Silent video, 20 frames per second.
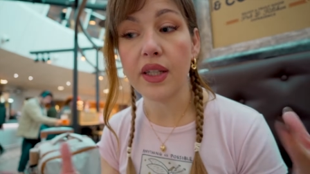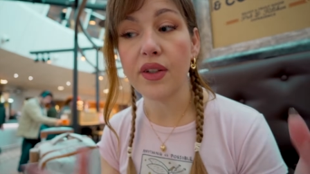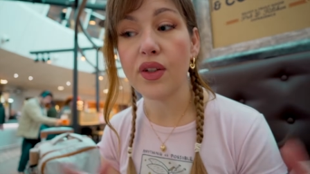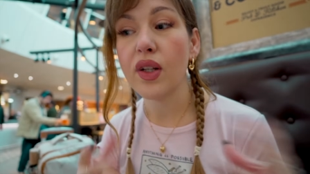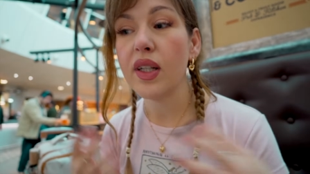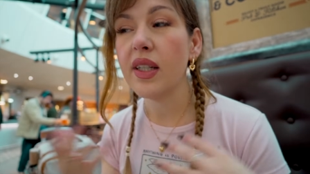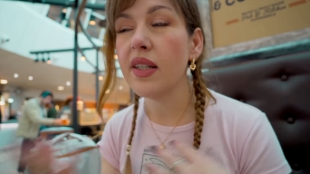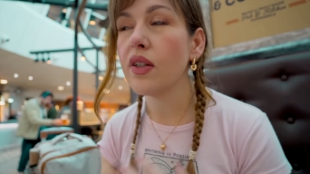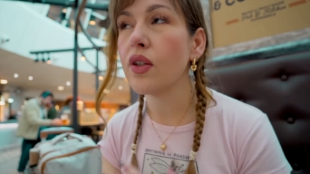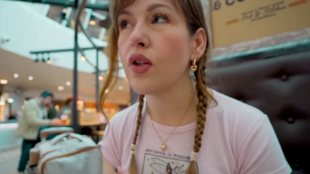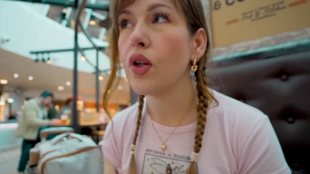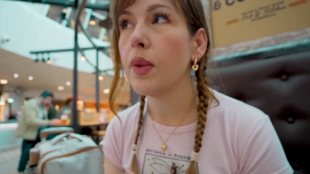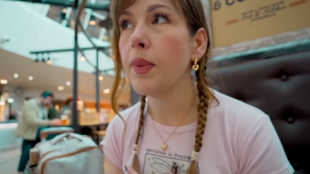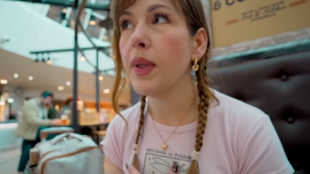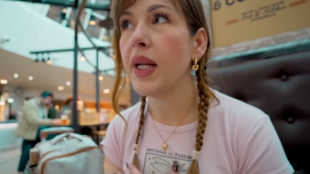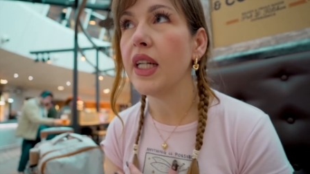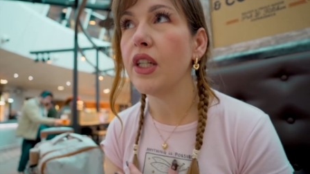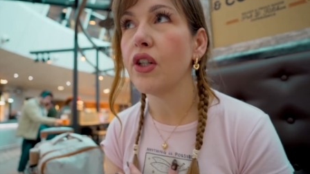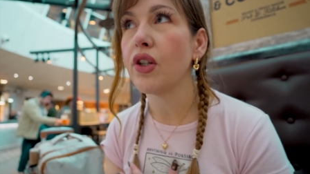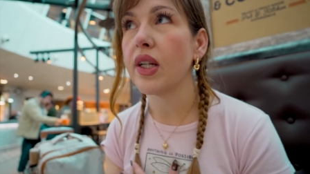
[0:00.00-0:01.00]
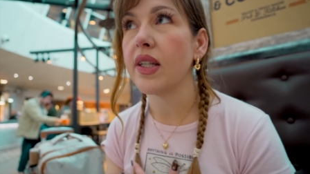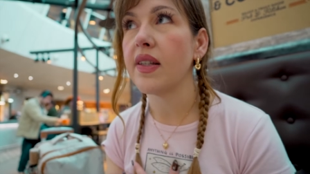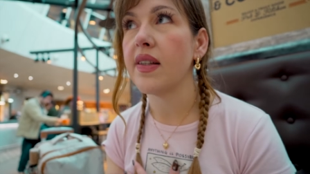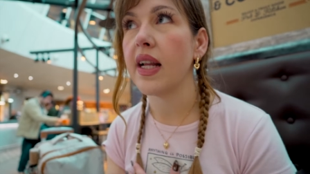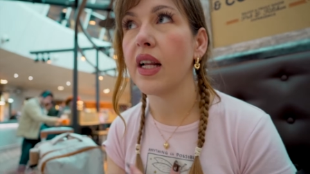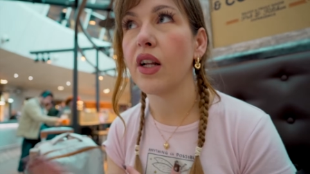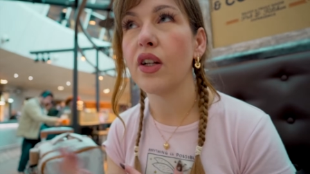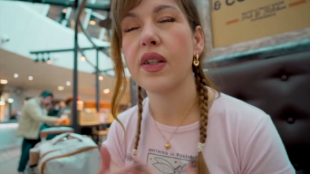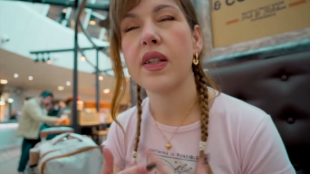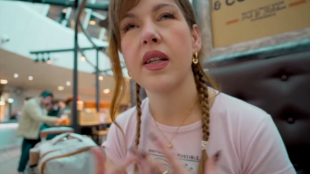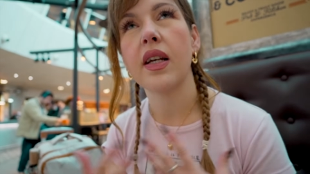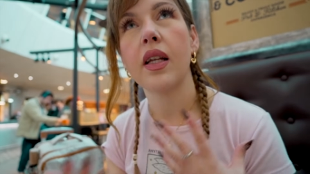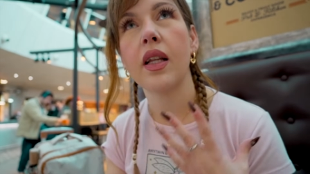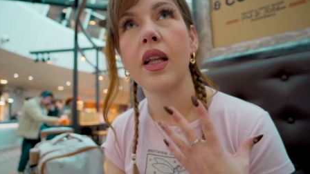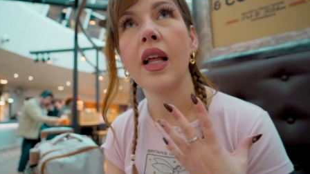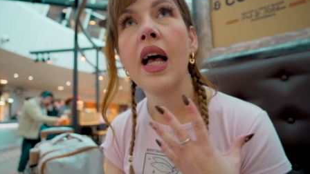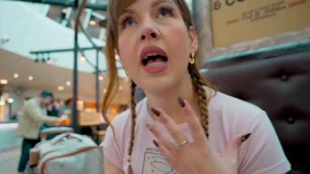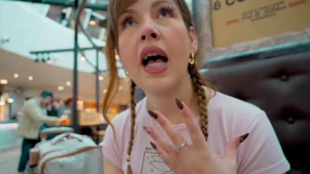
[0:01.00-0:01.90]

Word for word: So this is going to be interesting because it'll